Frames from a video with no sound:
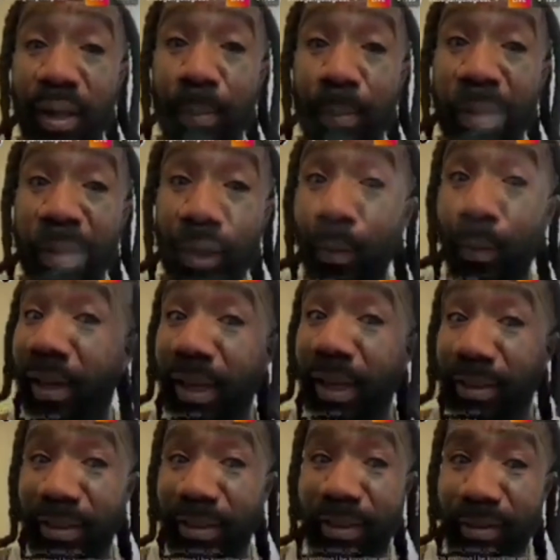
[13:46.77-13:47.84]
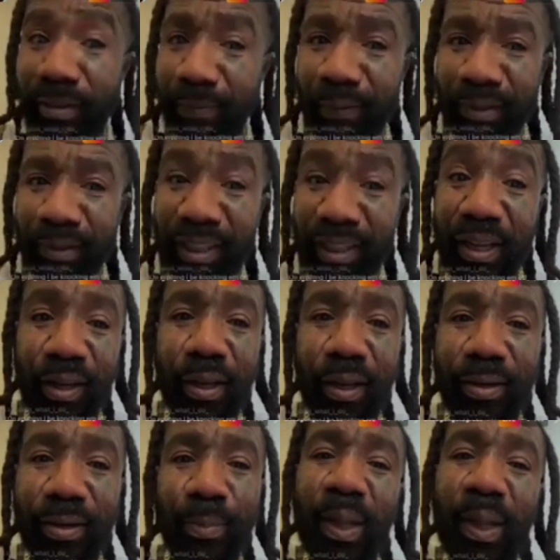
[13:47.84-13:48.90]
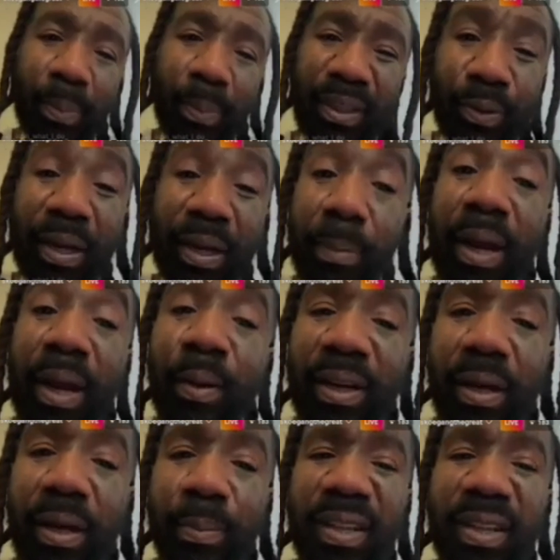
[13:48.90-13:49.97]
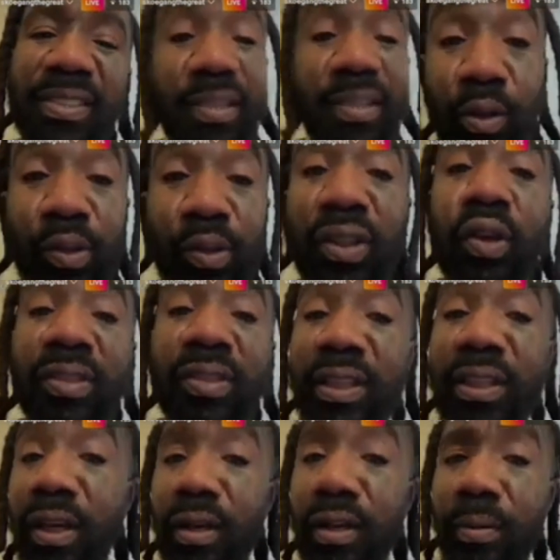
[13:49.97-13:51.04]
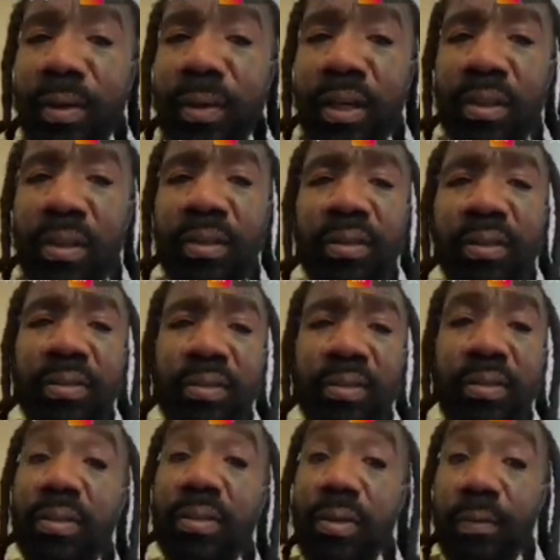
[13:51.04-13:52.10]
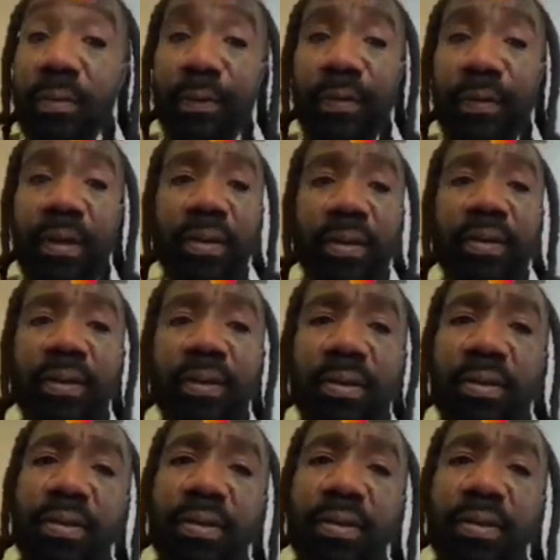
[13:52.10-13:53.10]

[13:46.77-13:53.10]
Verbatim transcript: Oh, you been in a relationship for ten years, bro, but you ain't married that bitch, so you still single, bro. I don't give a fuck.